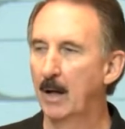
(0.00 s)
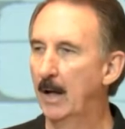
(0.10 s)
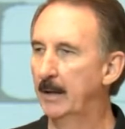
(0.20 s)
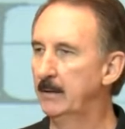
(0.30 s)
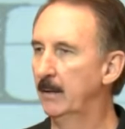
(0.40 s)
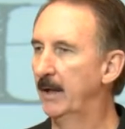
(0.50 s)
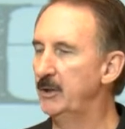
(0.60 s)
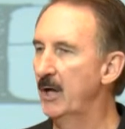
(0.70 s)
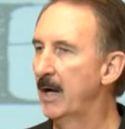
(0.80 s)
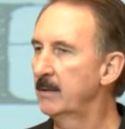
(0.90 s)
a, a
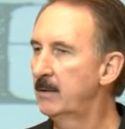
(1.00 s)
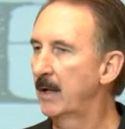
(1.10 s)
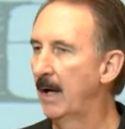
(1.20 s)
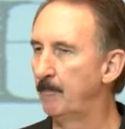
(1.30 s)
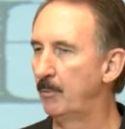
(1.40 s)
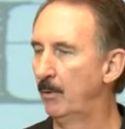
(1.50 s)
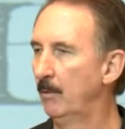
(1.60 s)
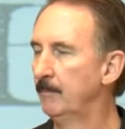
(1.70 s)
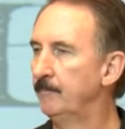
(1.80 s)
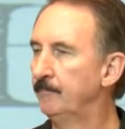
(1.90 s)
young
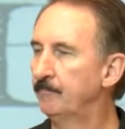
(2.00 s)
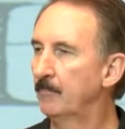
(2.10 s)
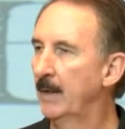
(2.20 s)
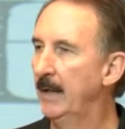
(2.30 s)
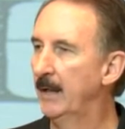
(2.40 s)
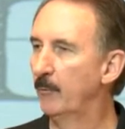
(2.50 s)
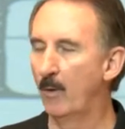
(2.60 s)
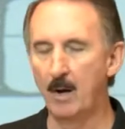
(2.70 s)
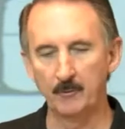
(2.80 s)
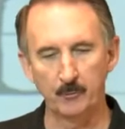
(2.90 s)
couple in
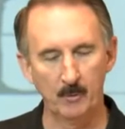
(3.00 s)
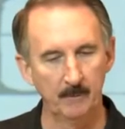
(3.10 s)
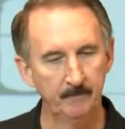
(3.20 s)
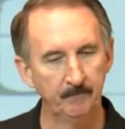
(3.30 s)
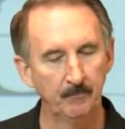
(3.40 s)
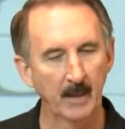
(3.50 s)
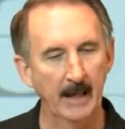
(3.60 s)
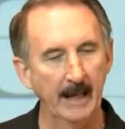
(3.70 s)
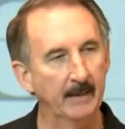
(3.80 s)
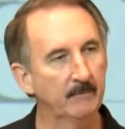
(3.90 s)
Roswell,
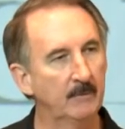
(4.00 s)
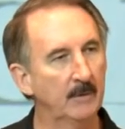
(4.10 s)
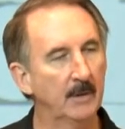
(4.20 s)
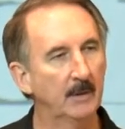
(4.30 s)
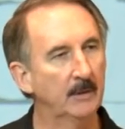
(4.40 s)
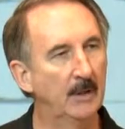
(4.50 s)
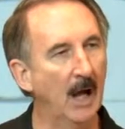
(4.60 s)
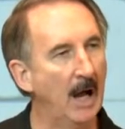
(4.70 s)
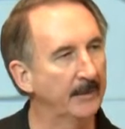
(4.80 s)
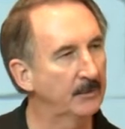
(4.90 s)
and
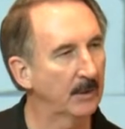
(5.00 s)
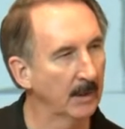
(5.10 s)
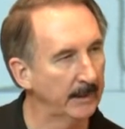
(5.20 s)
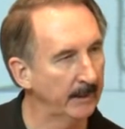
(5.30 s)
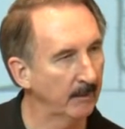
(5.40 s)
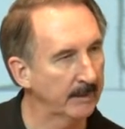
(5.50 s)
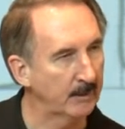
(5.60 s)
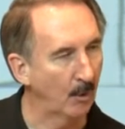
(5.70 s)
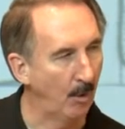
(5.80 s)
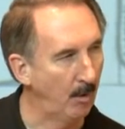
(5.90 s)
God clearly
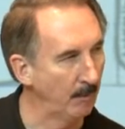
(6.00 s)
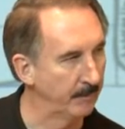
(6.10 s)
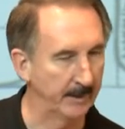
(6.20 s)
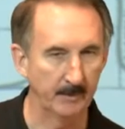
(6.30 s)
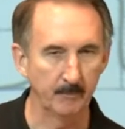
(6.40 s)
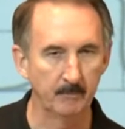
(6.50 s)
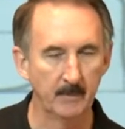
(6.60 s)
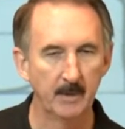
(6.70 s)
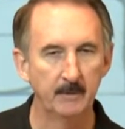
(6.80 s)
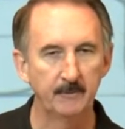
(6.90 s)
called them
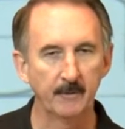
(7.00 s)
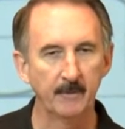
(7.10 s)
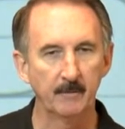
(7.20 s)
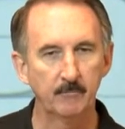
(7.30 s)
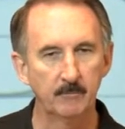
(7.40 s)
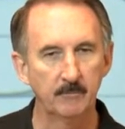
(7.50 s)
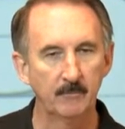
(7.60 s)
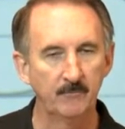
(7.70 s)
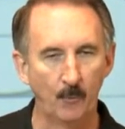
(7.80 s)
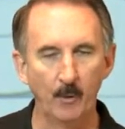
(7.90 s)
to the
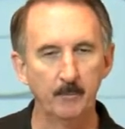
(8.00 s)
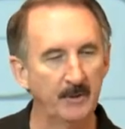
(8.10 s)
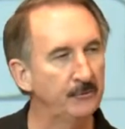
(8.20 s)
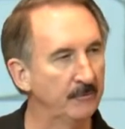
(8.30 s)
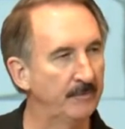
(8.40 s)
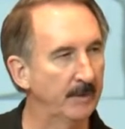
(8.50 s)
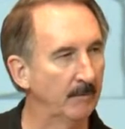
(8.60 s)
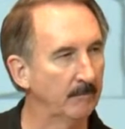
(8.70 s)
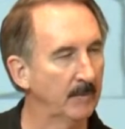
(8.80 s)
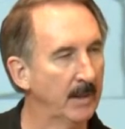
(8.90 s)
foreign mission field.
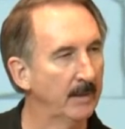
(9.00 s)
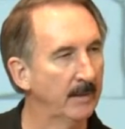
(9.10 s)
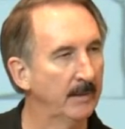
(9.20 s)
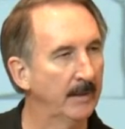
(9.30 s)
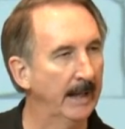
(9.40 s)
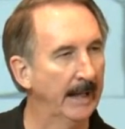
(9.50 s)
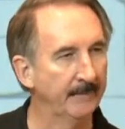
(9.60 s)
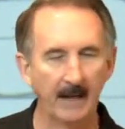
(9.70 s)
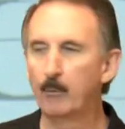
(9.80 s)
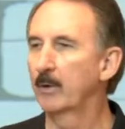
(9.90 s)
And
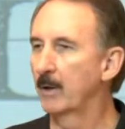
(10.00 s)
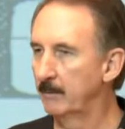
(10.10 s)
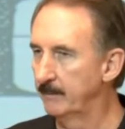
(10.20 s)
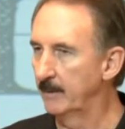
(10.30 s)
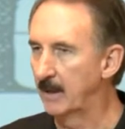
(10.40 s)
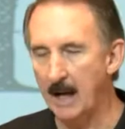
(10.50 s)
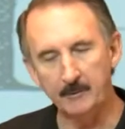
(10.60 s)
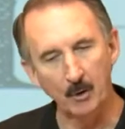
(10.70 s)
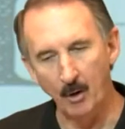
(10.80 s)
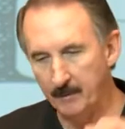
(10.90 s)
they were,
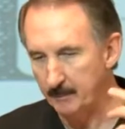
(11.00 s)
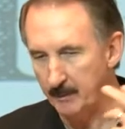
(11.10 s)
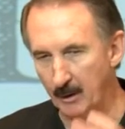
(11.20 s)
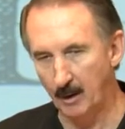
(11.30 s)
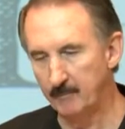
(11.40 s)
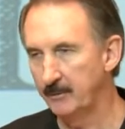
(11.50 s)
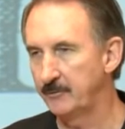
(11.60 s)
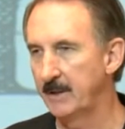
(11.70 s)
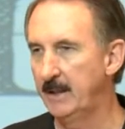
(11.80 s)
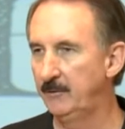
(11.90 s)
God called them to go
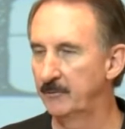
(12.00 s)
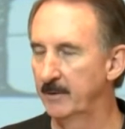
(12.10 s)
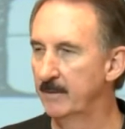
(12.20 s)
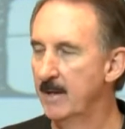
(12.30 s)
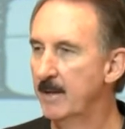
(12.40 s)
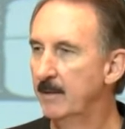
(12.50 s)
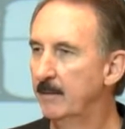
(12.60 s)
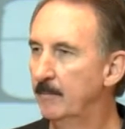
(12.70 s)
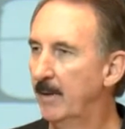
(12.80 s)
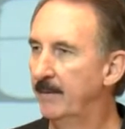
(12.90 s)
overseas, and,
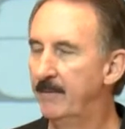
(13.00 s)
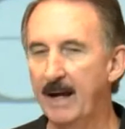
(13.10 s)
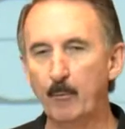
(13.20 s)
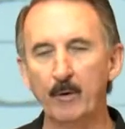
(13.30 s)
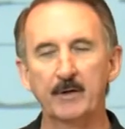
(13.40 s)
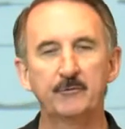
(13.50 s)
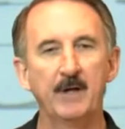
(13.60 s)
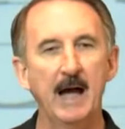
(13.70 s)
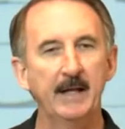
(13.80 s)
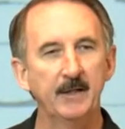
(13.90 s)
and they were
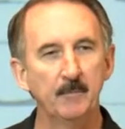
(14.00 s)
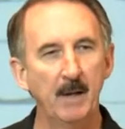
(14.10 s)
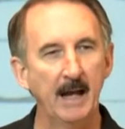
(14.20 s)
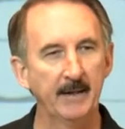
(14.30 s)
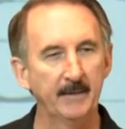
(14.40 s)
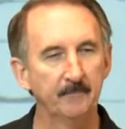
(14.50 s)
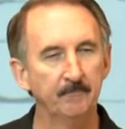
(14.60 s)
excited about it.